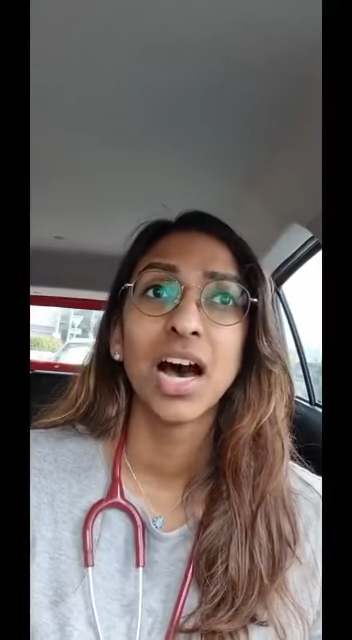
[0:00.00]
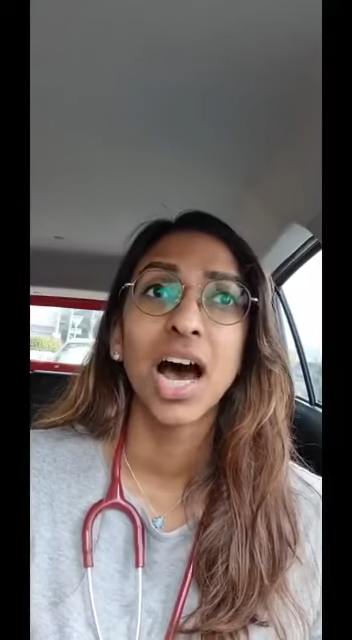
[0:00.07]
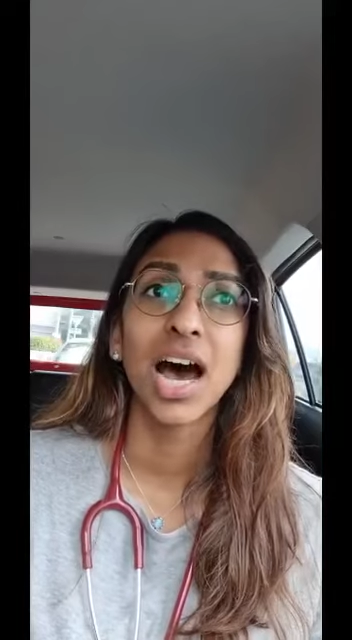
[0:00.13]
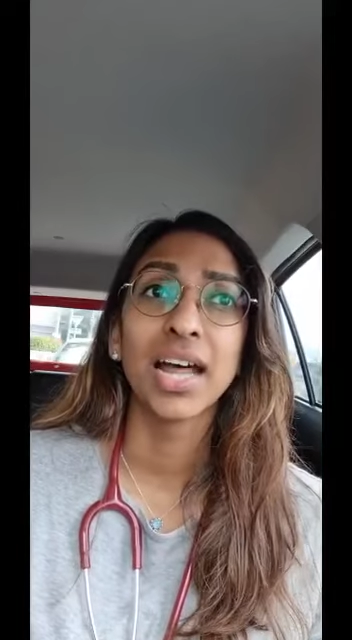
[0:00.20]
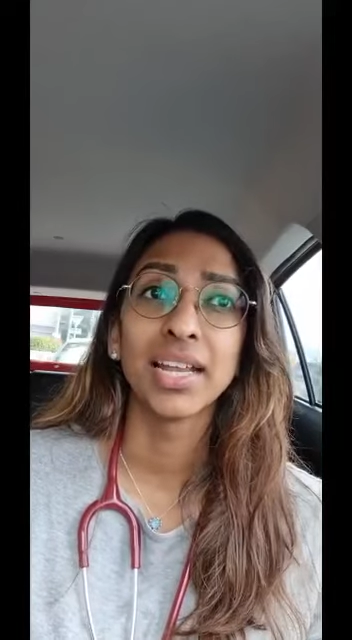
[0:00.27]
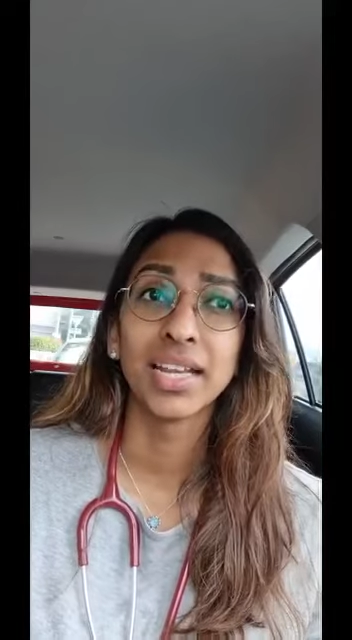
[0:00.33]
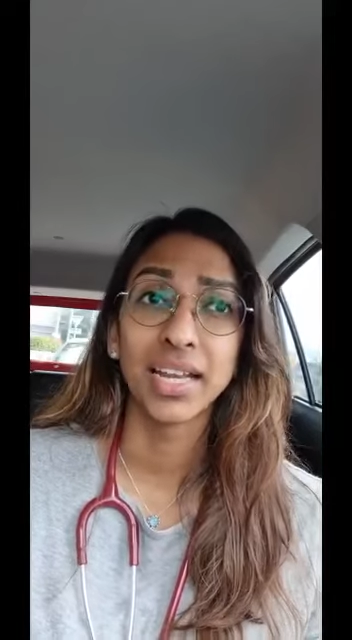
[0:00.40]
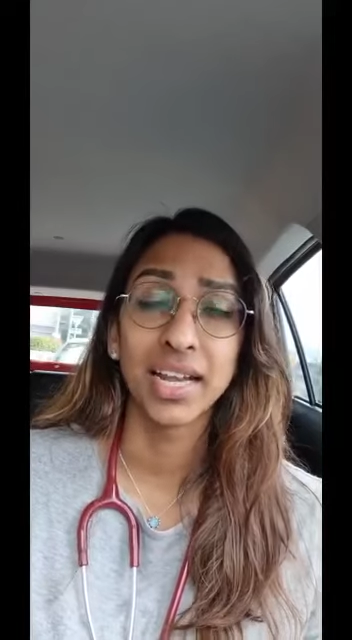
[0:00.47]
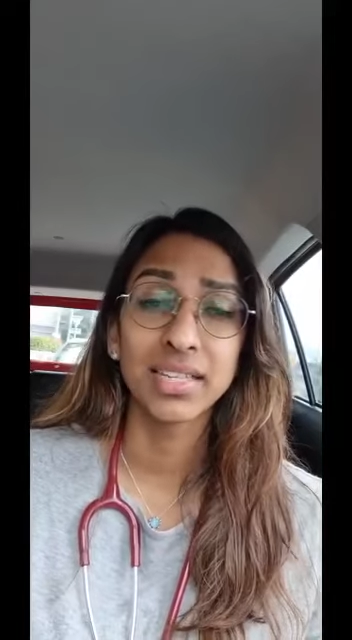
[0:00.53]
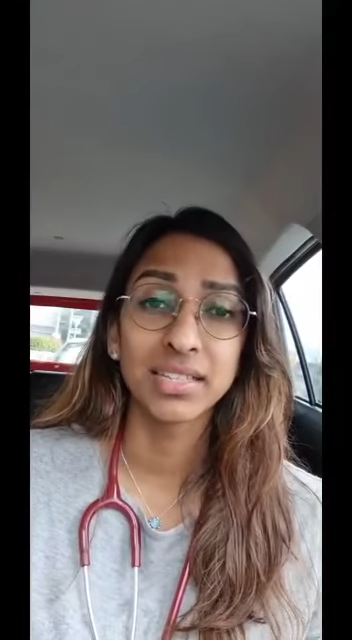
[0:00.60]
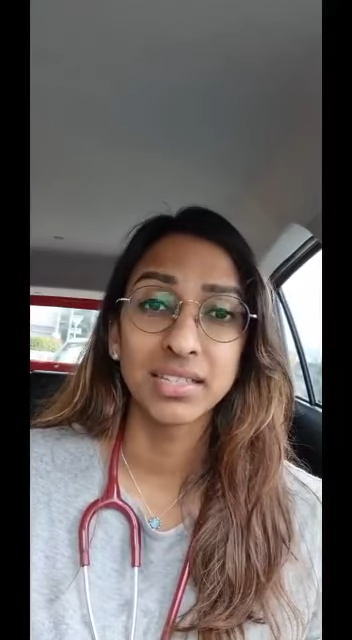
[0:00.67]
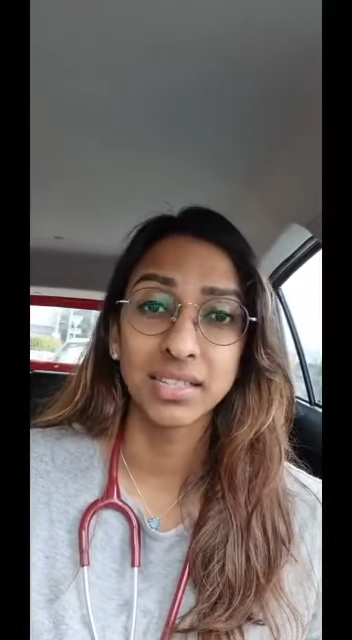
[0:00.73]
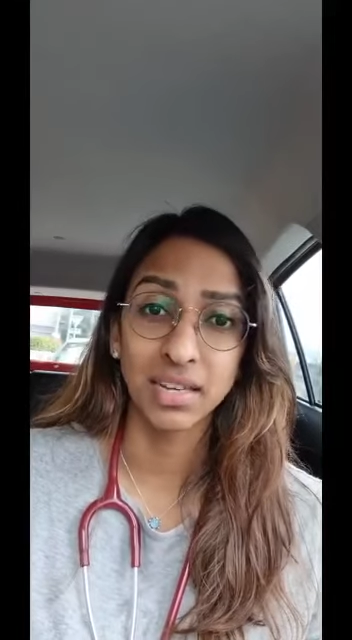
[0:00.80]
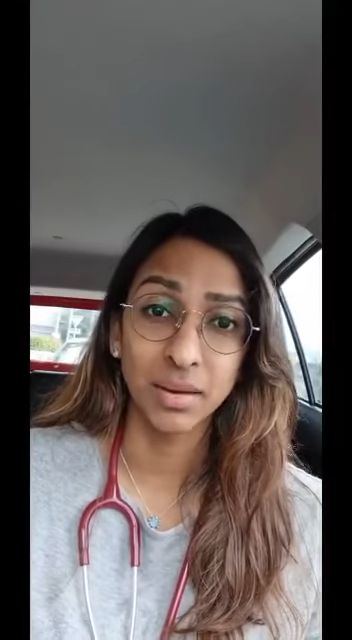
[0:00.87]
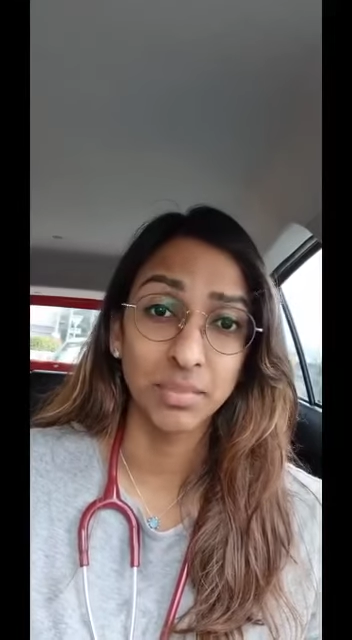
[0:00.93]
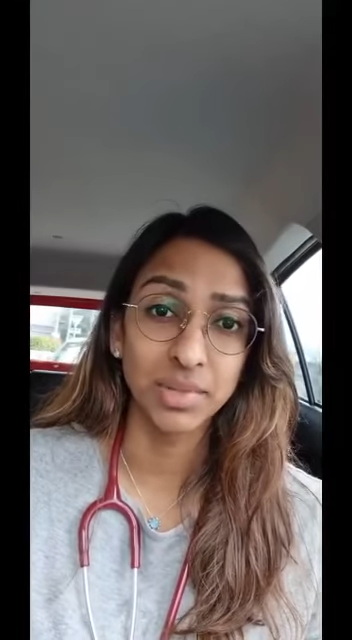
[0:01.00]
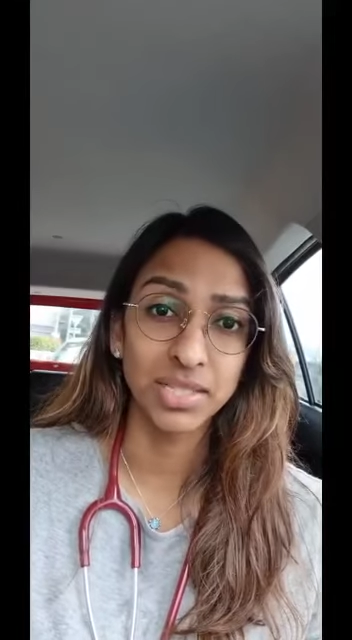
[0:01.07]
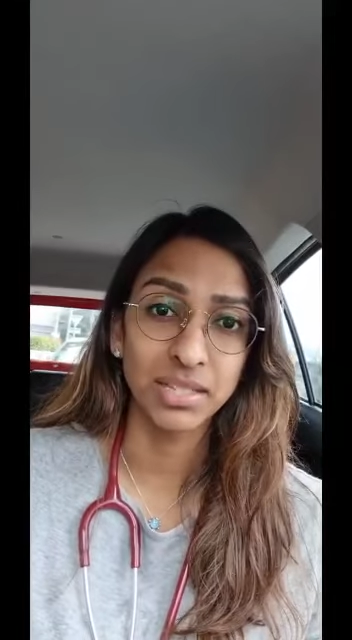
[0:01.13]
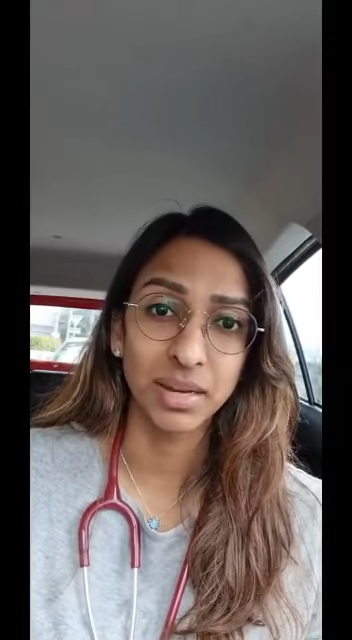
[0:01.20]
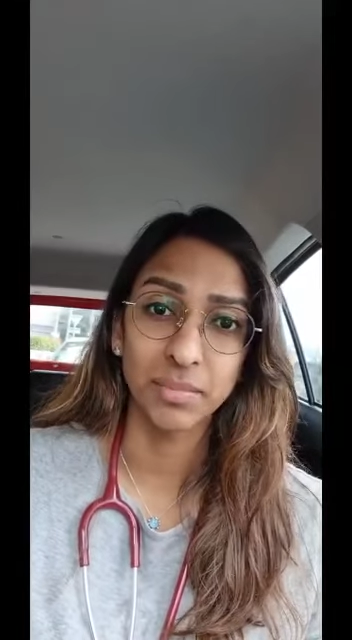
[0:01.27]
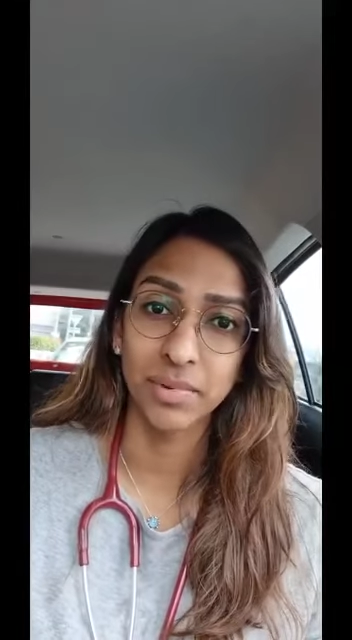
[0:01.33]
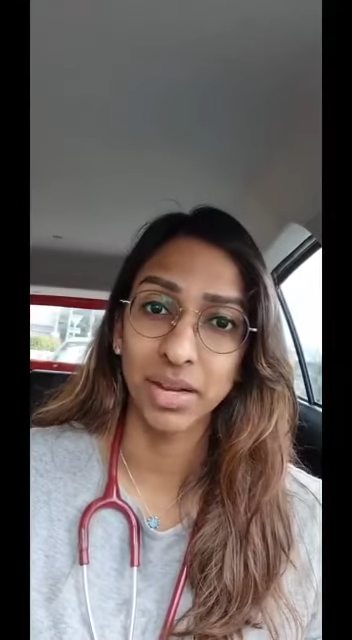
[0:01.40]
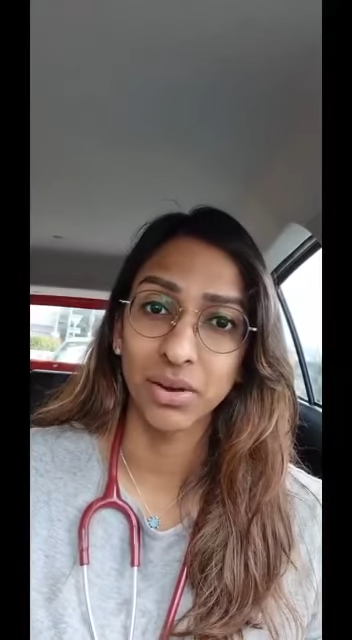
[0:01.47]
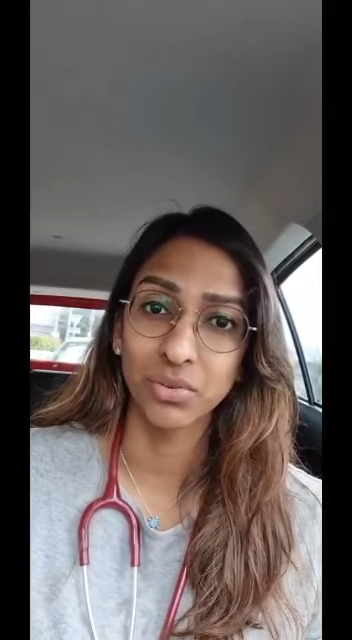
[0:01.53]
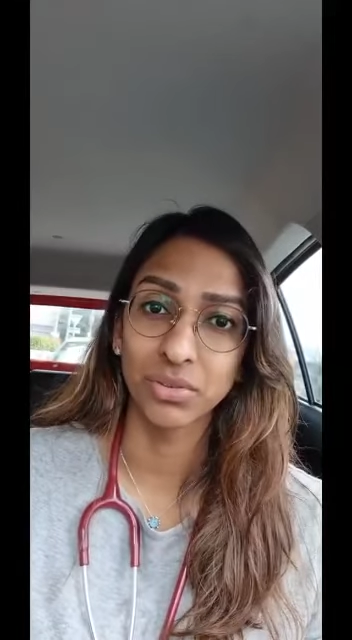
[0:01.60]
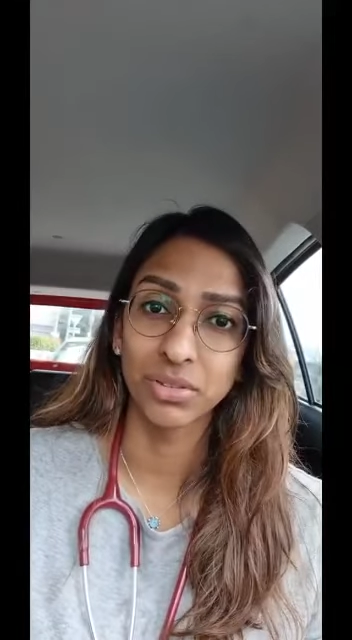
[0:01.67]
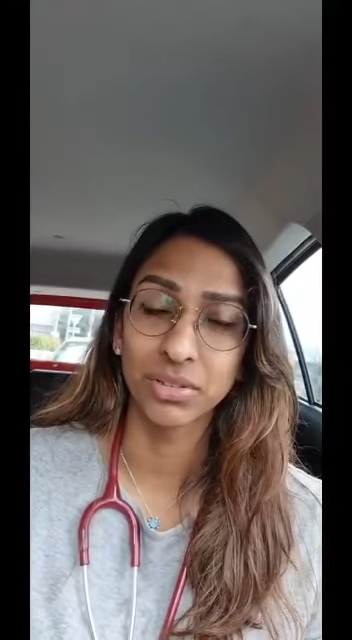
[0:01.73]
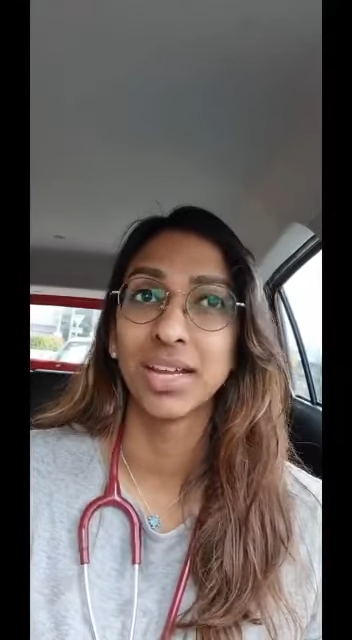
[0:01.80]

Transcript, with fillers: unless the numbers come down.